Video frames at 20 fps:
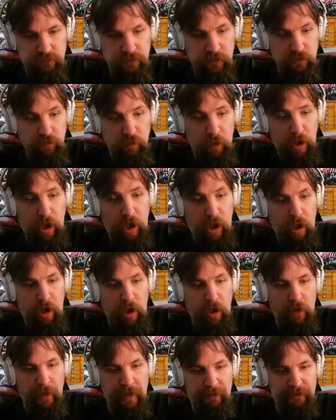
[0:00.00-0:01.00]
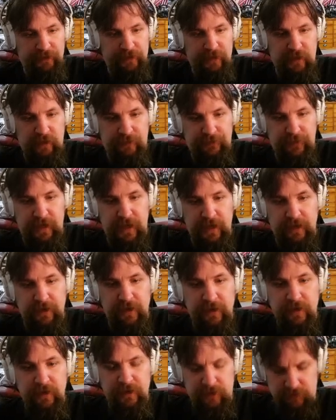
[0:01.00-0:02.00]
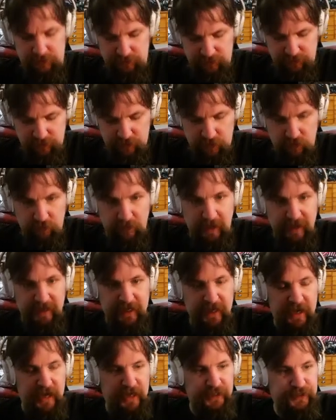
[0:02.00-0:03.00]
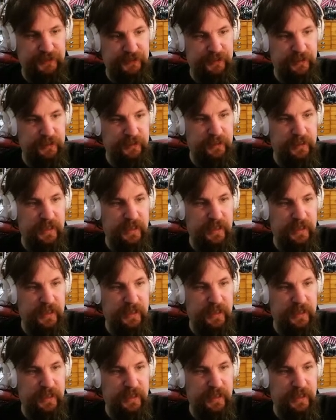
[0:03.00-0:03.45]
Whoa, that was terrifying. Oh my gosh.